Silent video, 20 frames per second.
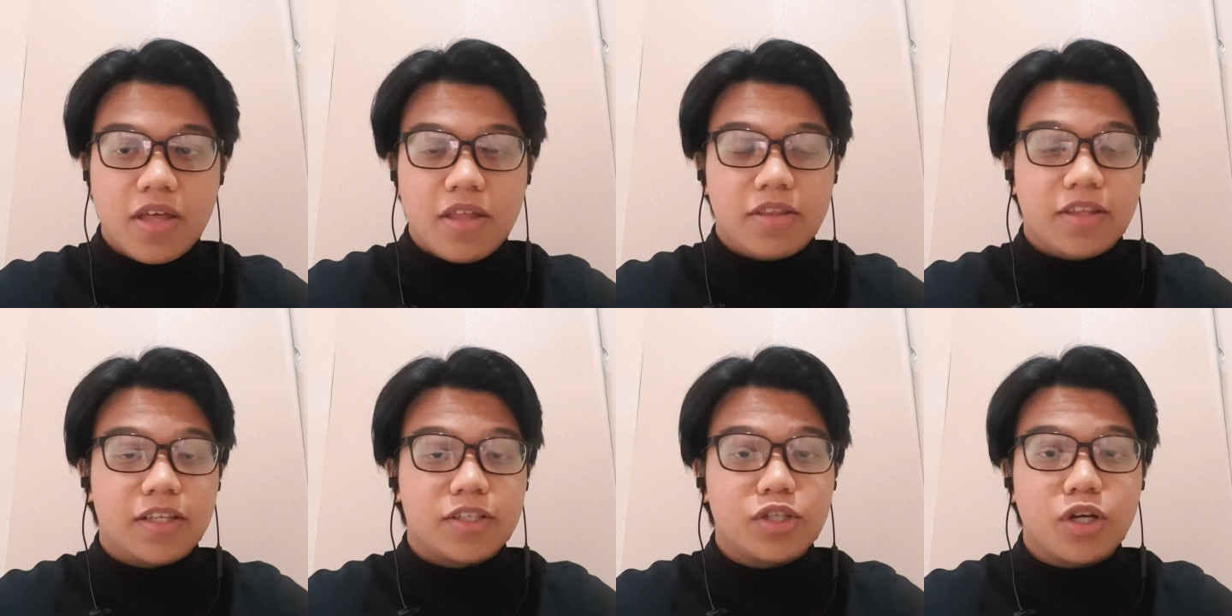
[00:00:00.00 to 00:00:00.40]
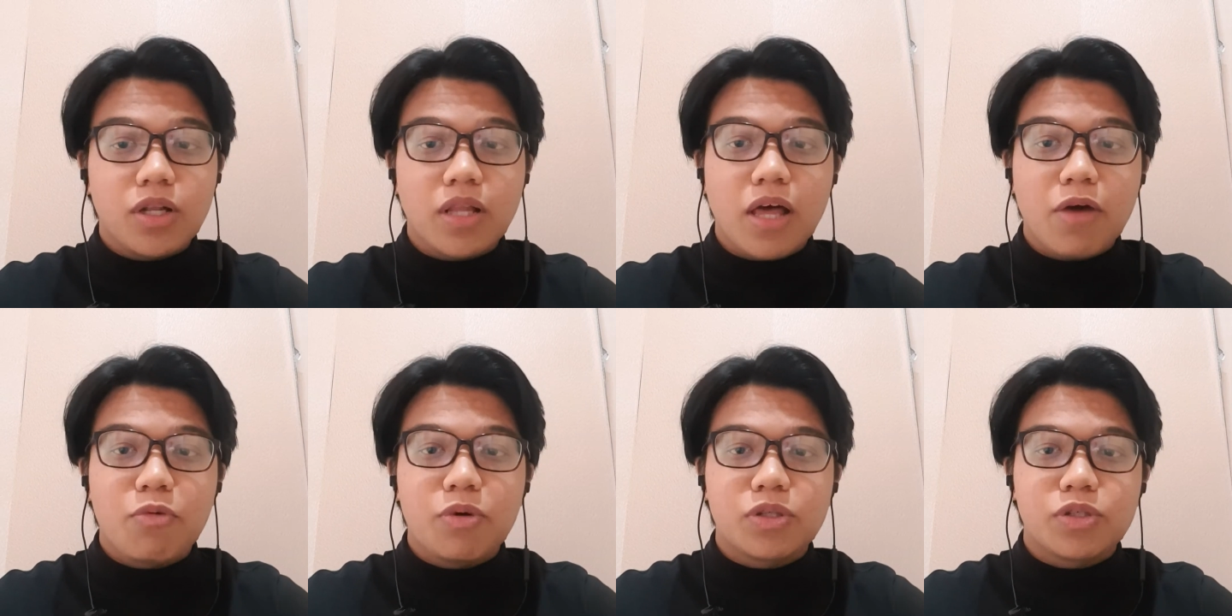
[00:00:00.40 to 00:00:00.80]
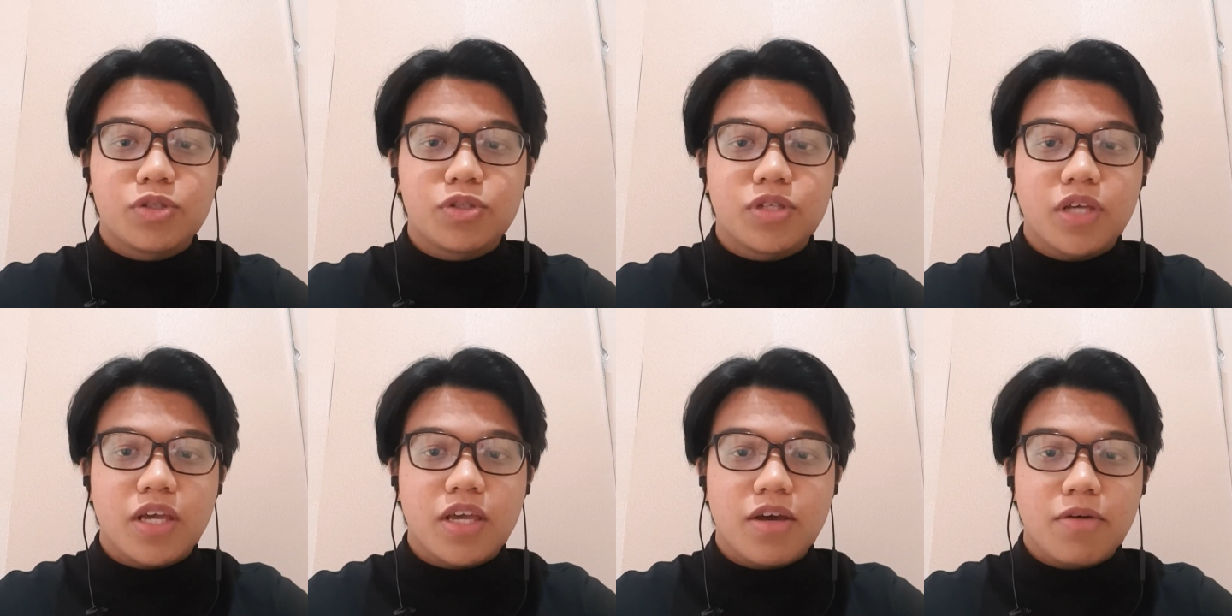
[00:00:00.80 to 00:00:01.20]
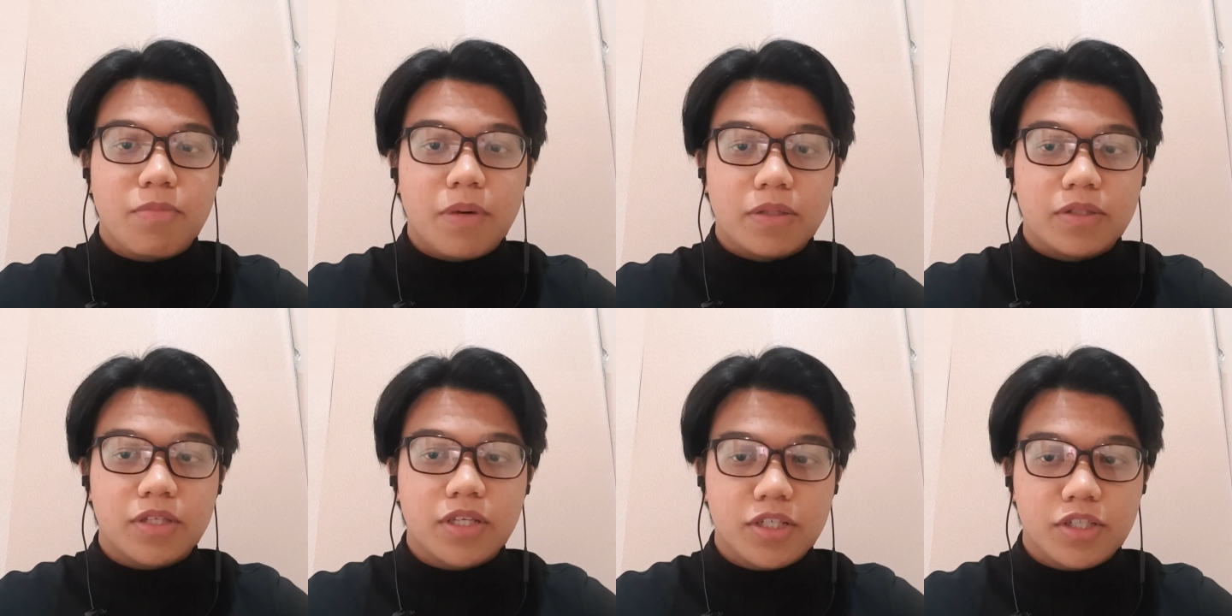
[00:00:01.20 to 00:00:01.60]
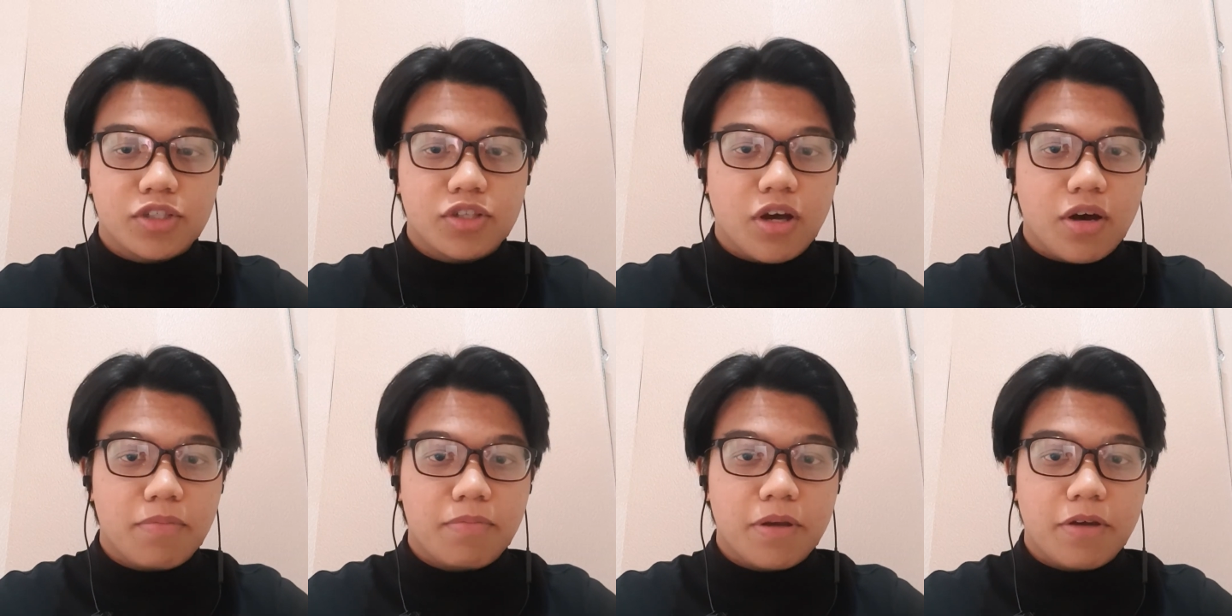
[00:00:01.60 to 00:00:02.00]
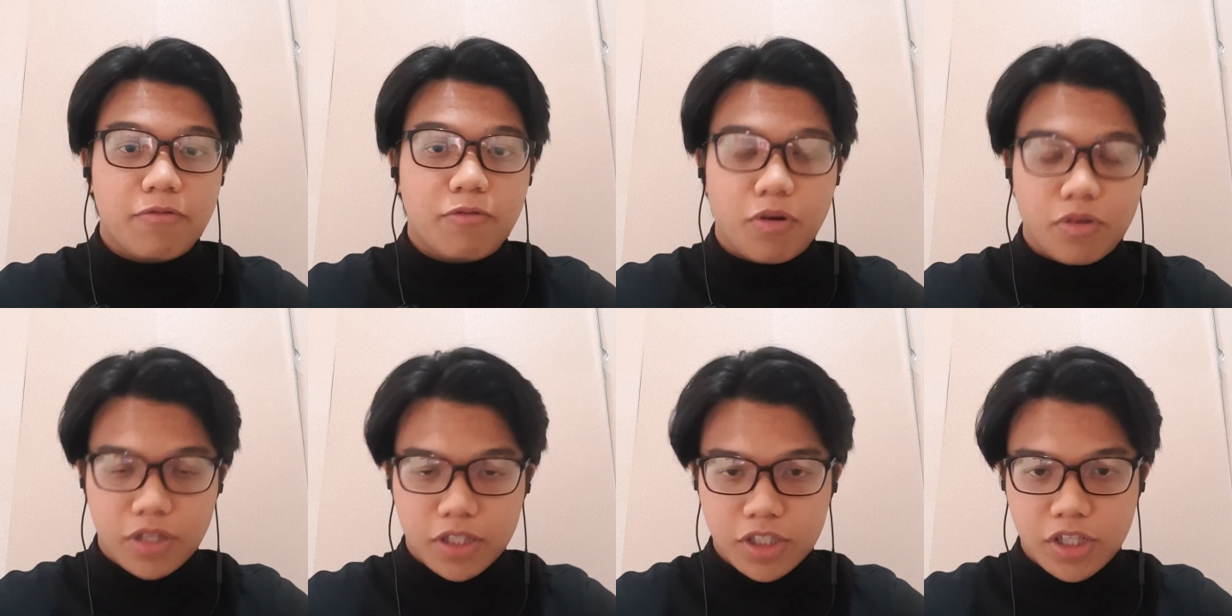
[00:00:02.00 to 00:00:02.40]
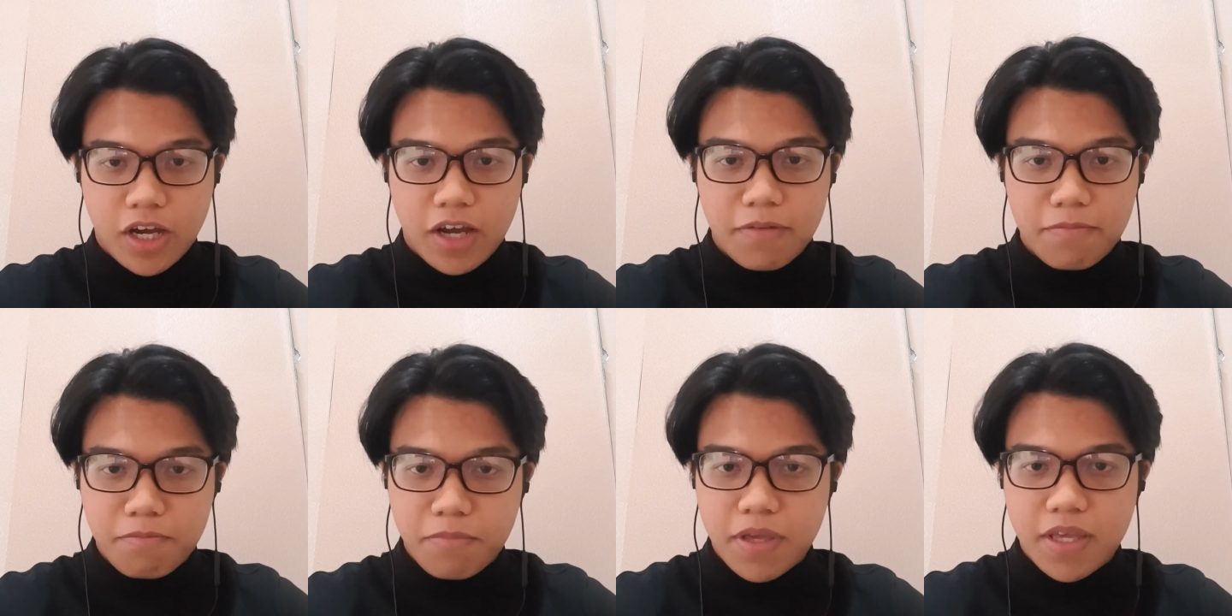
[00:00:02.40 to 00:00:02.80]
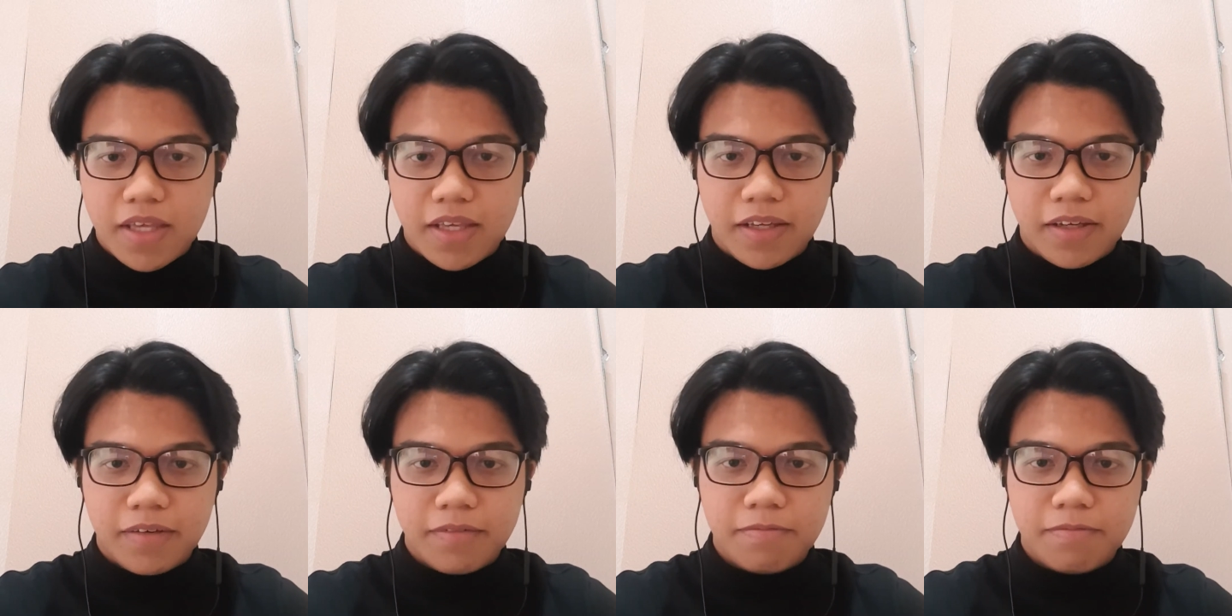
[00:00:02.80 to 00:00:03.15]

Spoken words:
"That's all I want to say about this topic for the time being,"